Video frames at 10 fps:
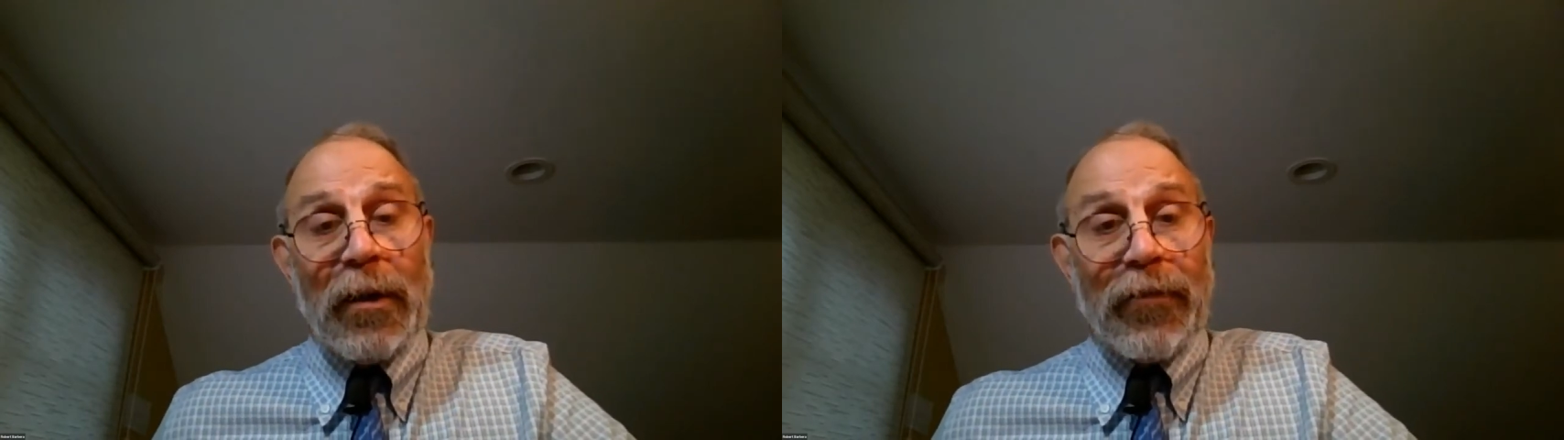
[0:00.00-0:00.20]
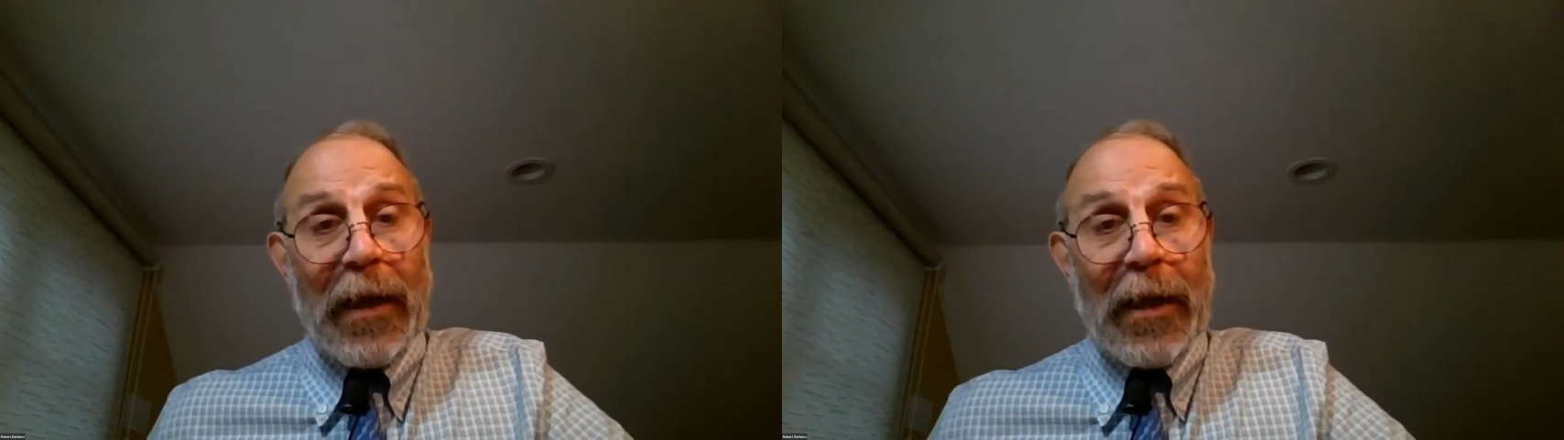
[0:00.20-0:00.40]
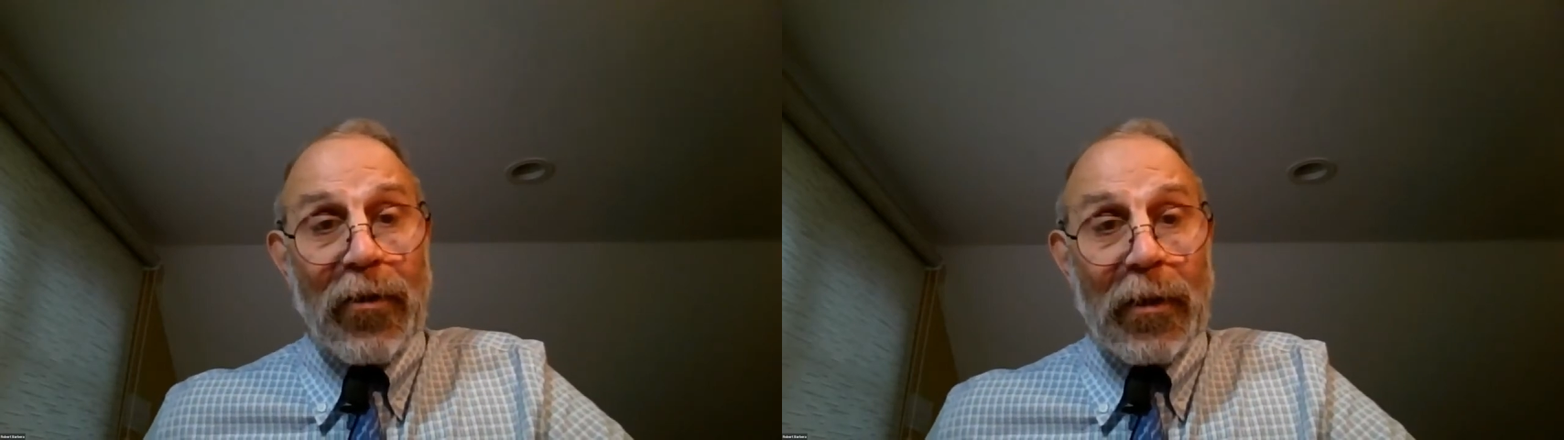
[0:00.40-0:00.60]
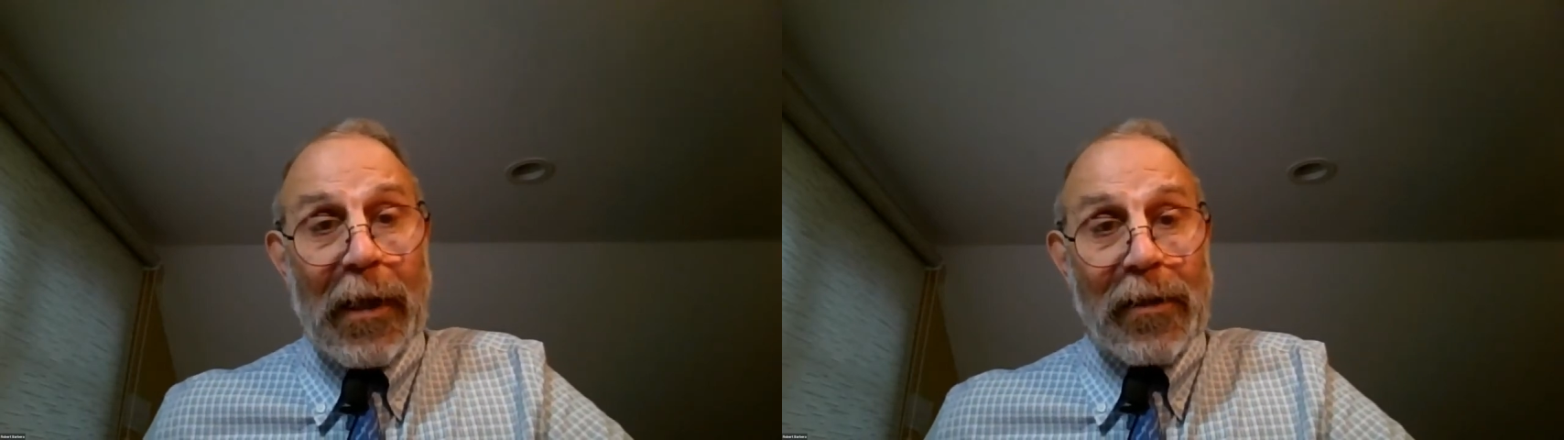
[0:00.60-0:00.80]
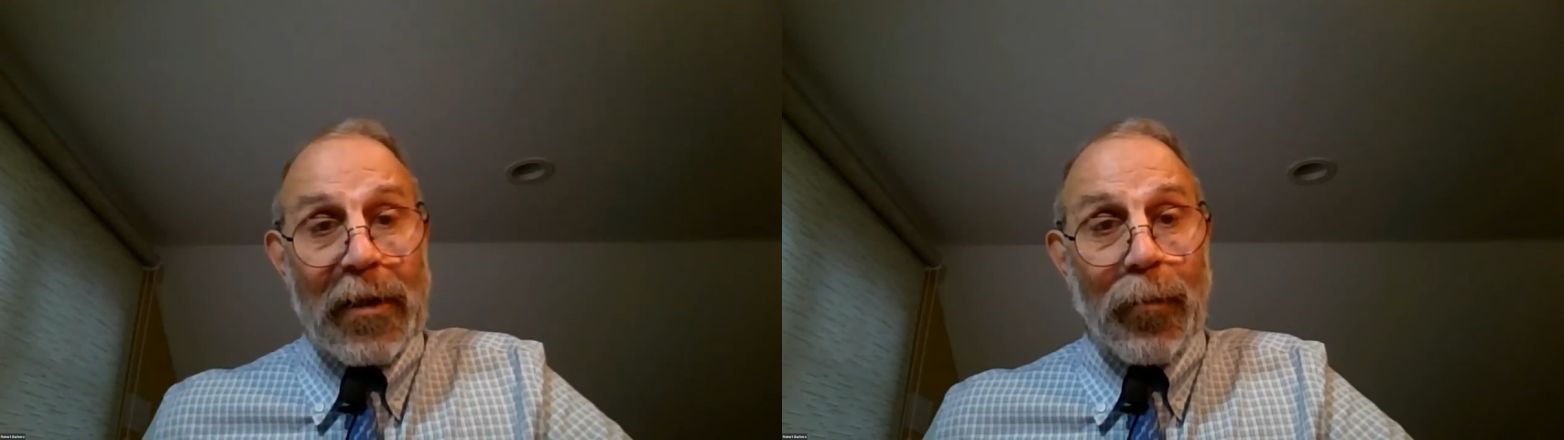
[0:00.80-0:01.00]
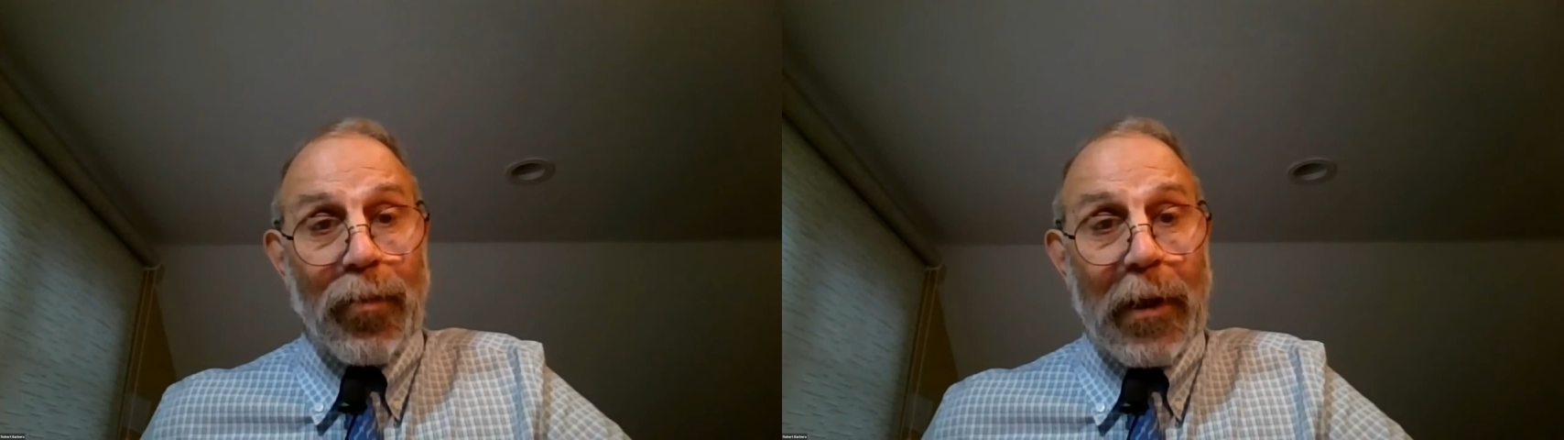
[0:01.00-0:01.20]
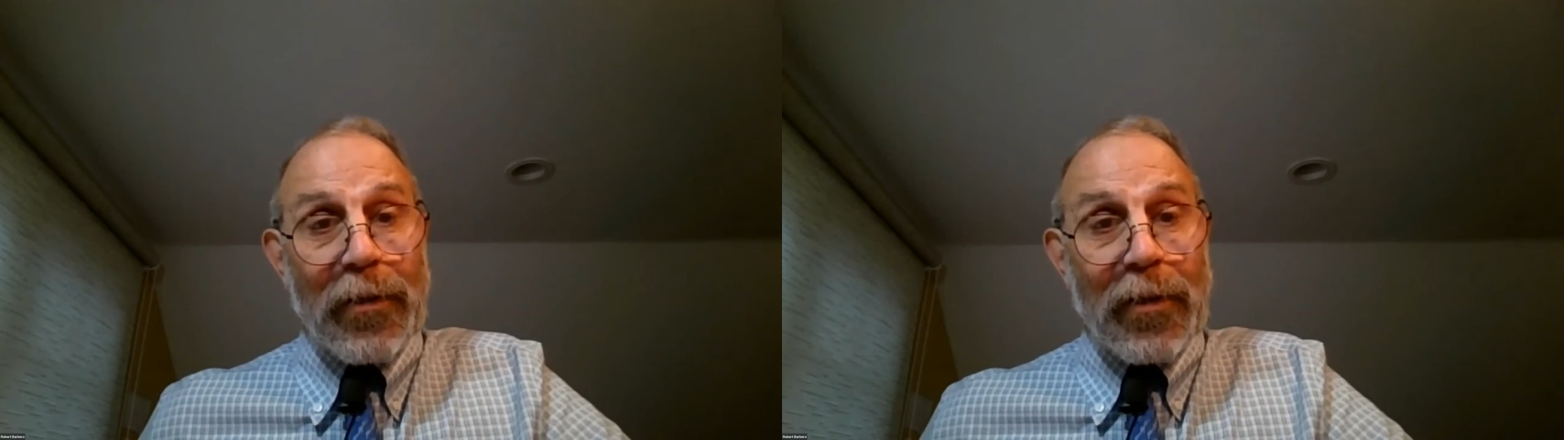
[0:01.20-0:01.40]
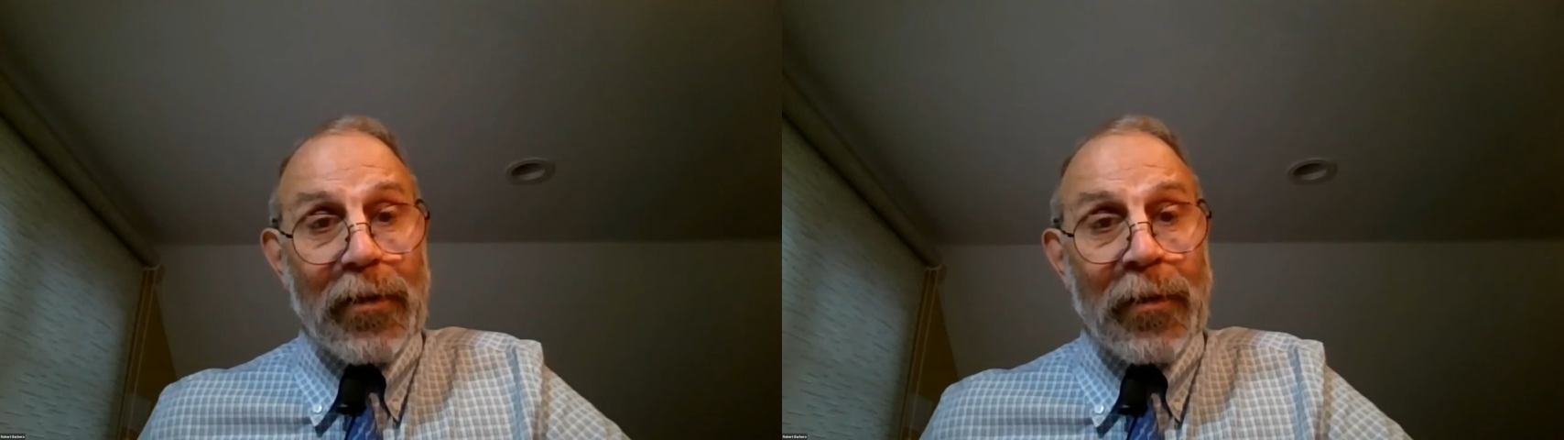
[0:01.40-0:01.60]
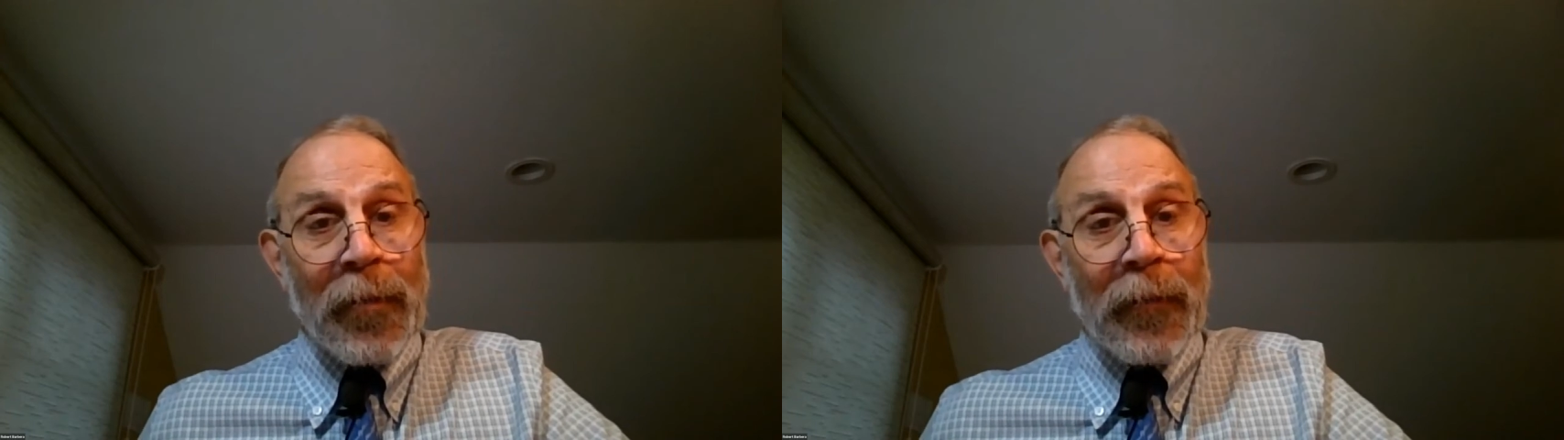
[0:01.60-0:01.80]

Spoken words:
in financial asset prices.